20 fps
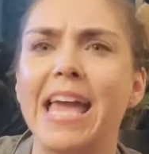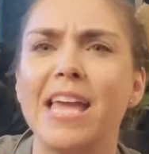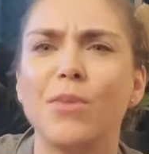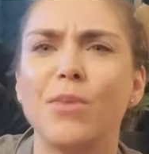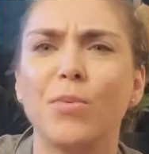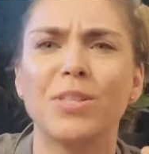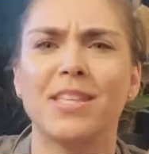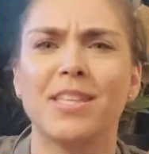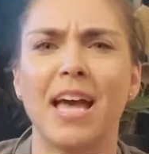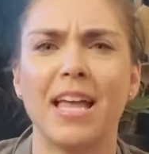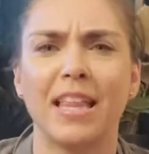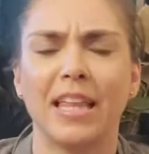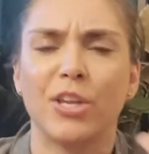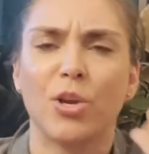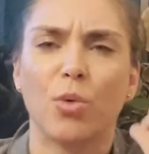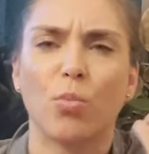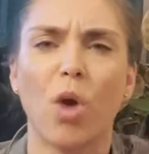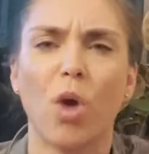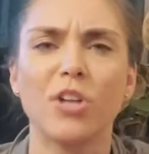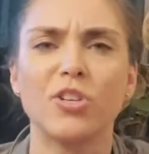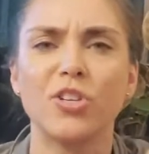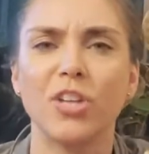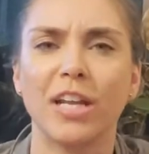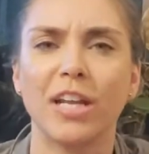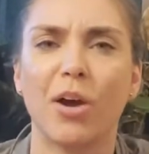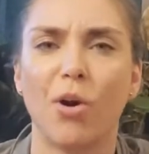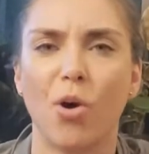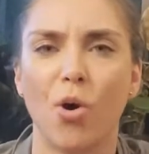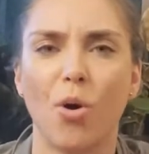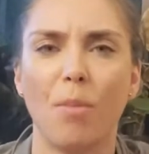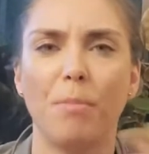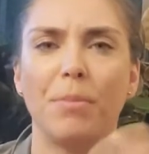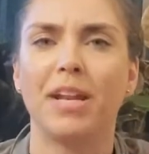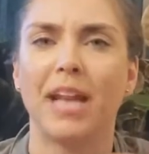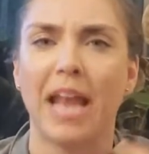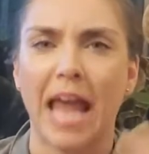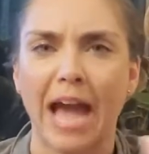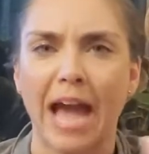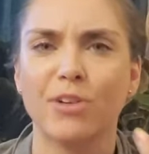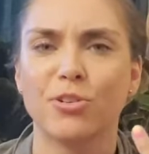was that like you're watching it at home, but it
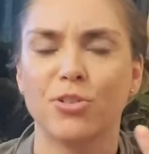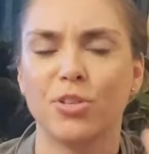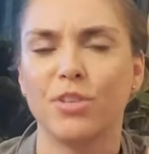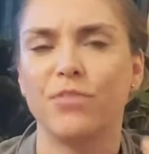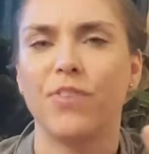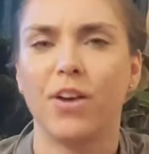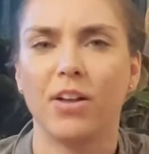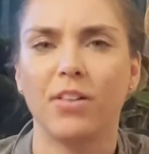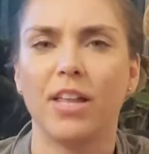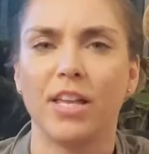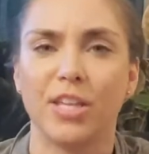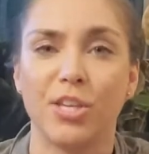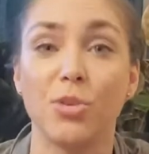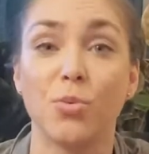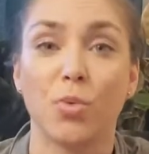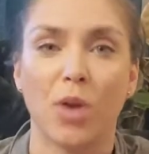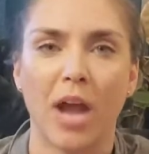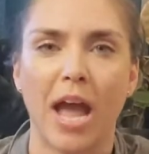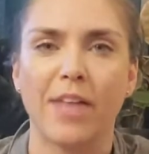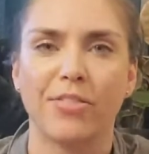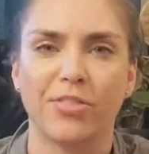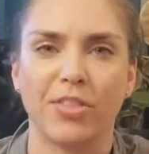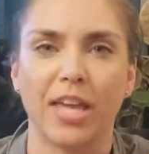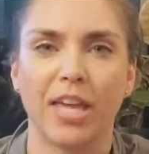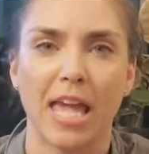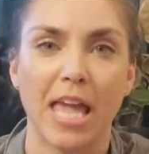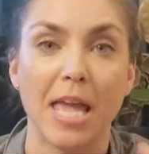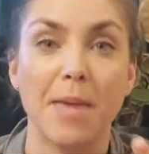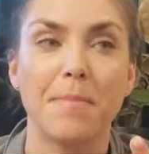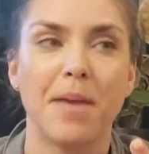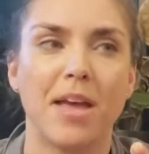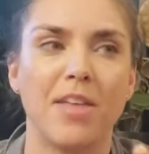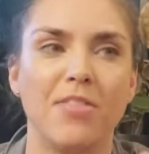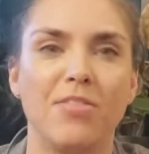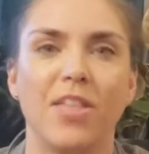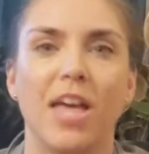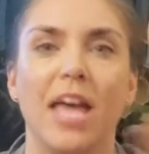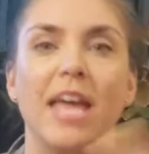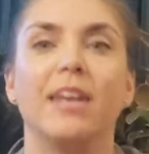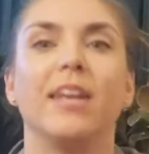actually felt like you were at the game
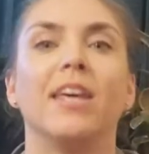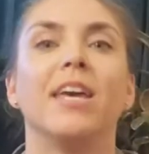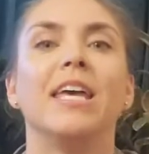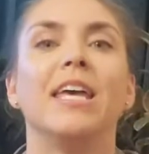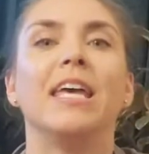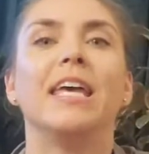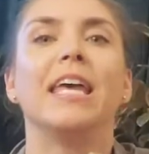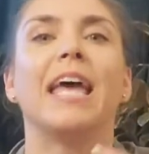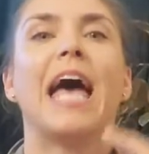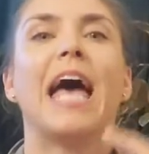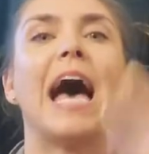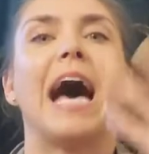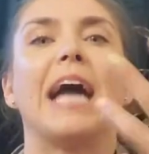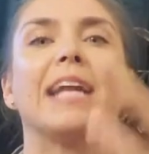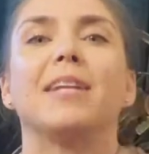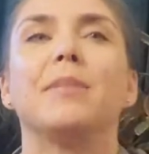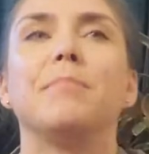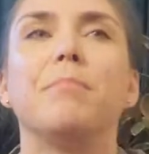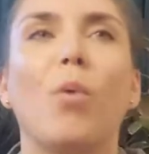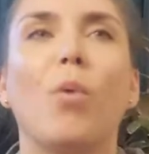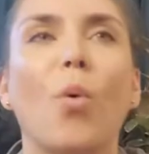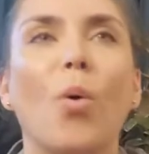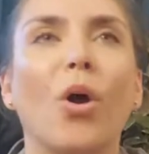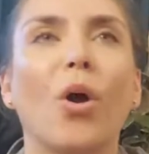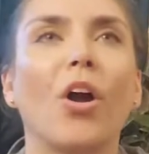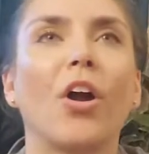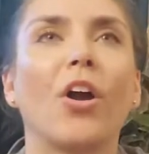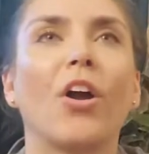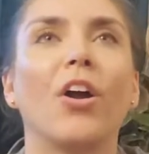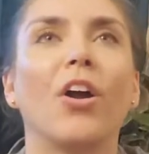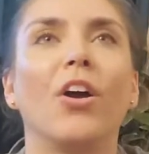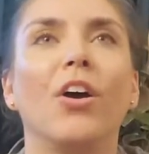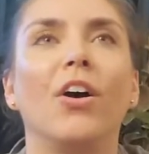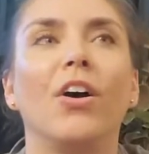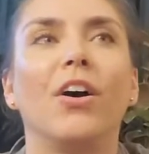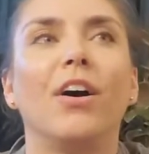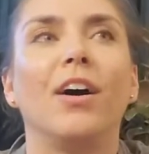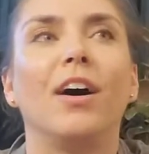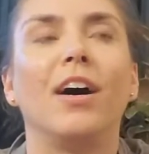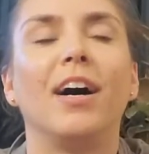and added more,
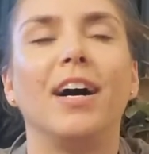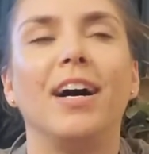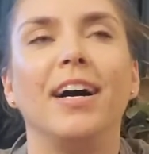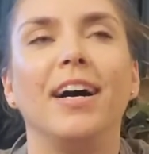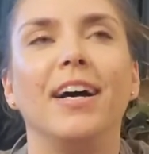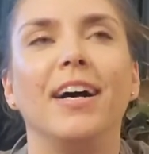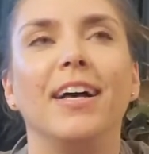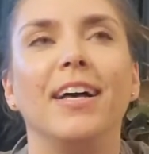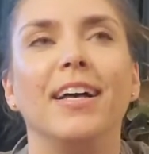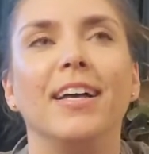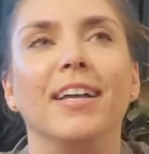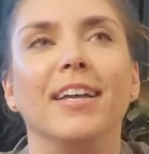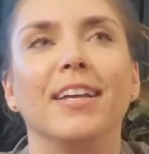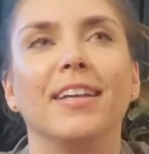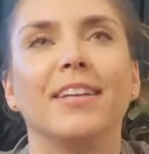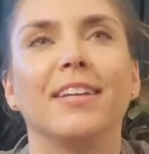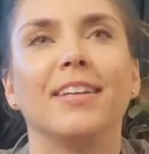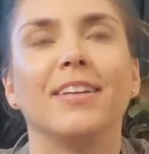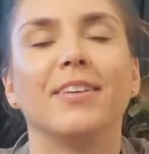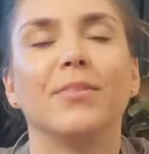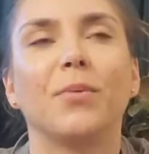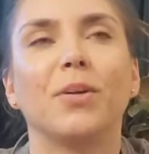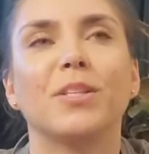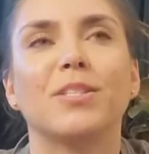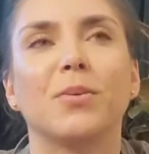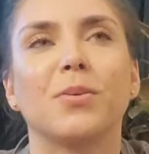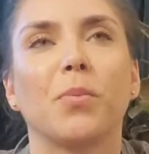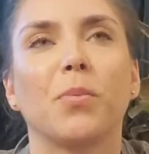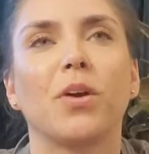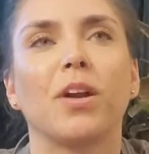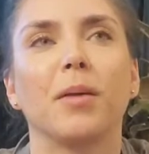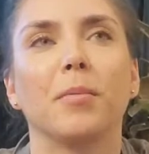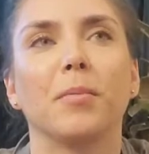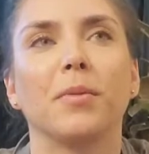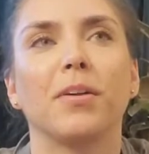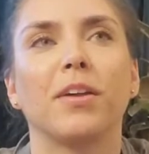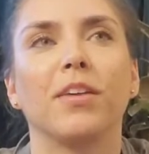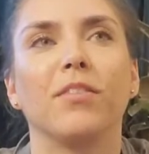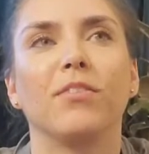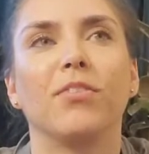what's the word I'm
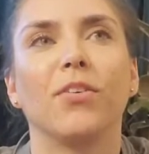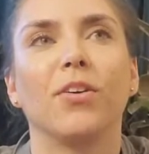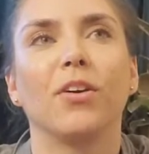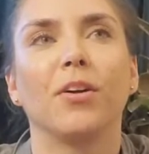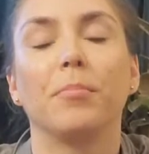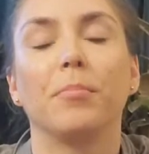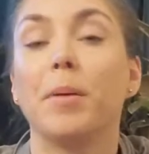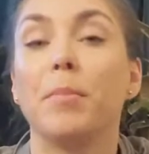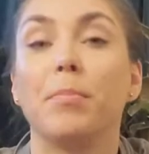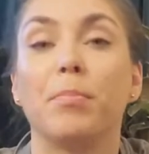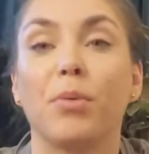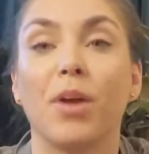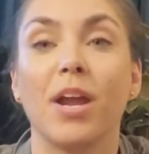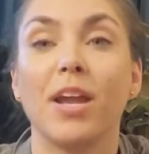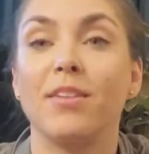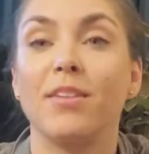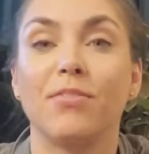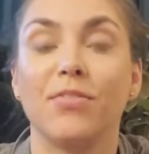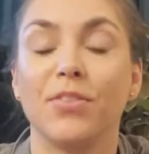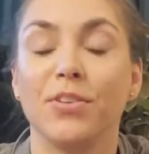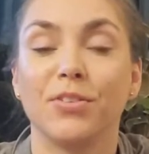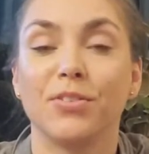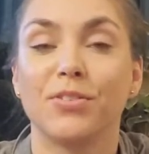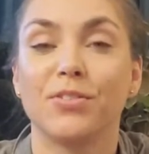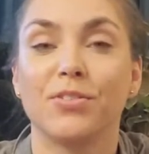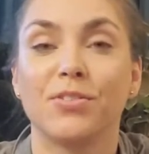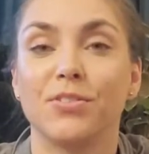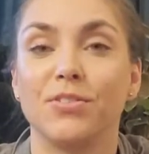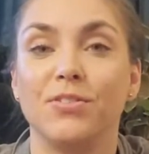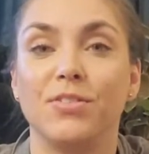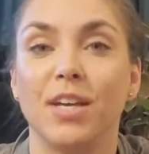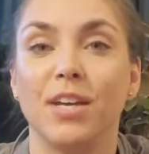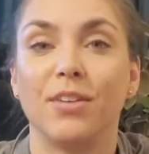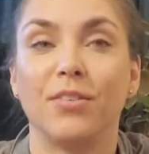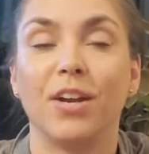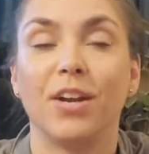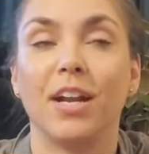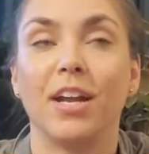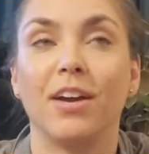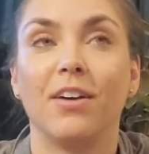looking for? My brain feels dead
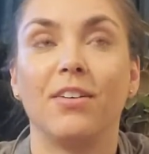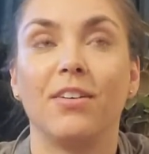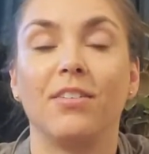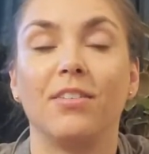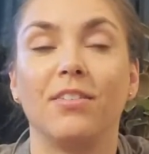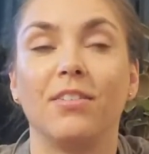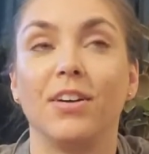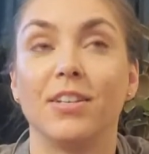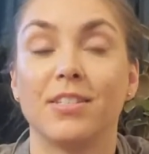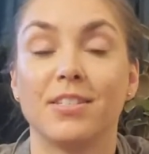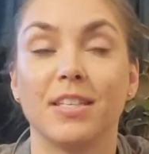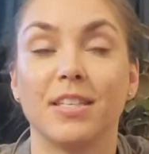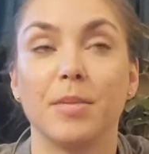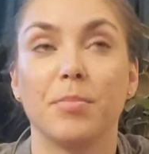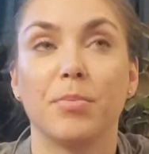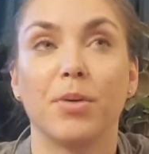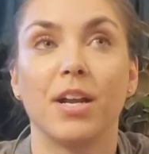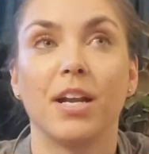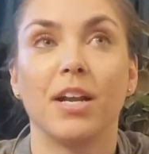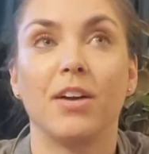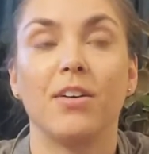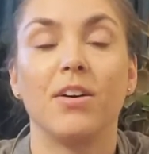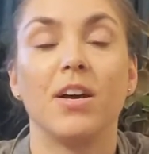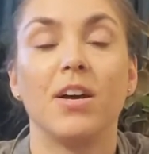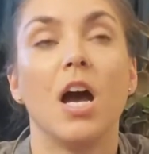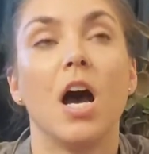right now, asleep right now.